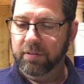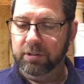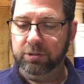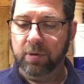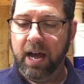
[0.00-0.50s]

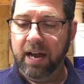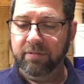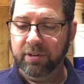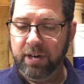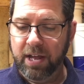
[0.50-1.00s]
The
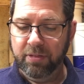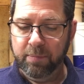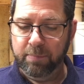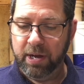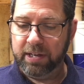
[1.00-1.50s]
driver and
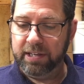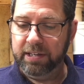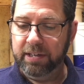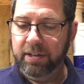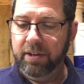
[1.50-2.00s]
the
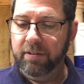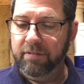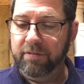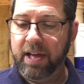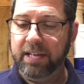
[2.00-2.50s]
bucket
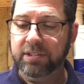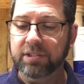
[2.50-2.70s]
face